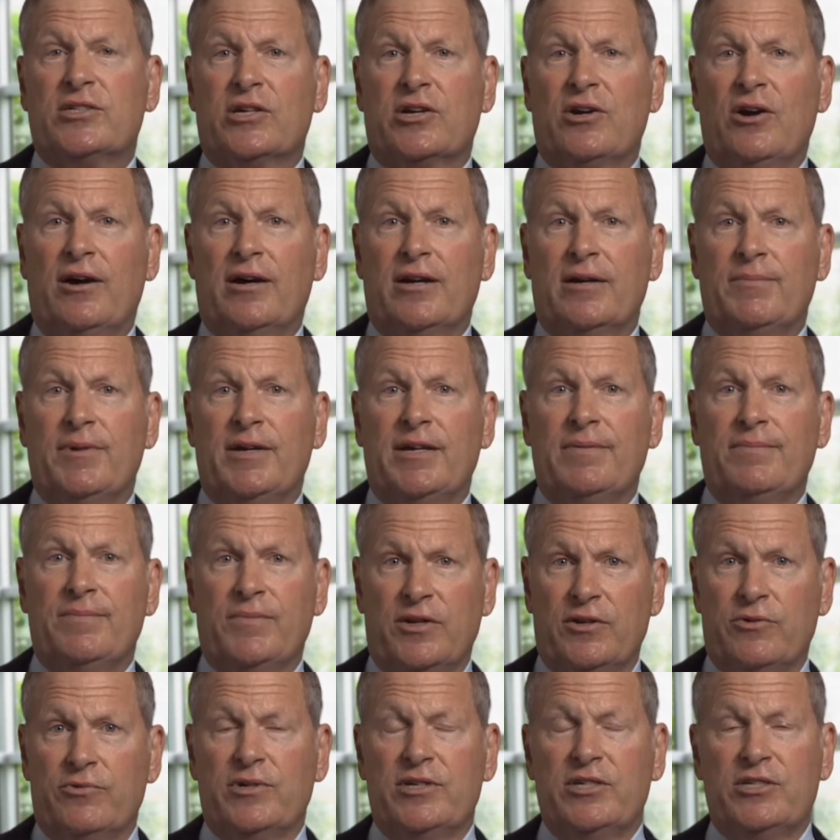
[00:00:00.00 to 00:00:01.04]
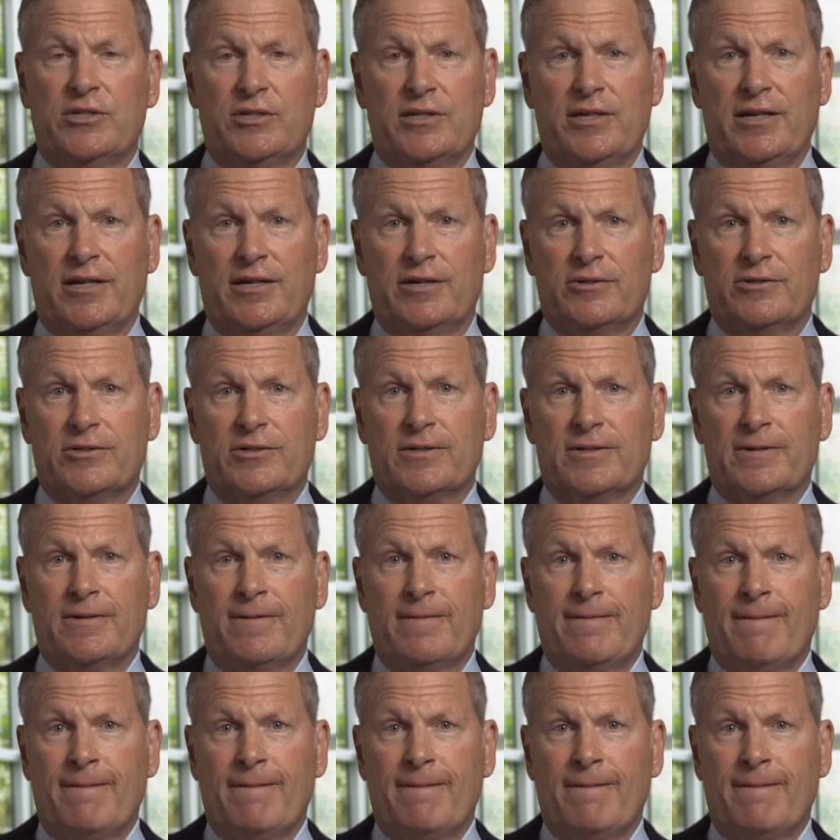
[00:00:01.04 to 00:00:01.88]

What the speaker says: economy in recent years.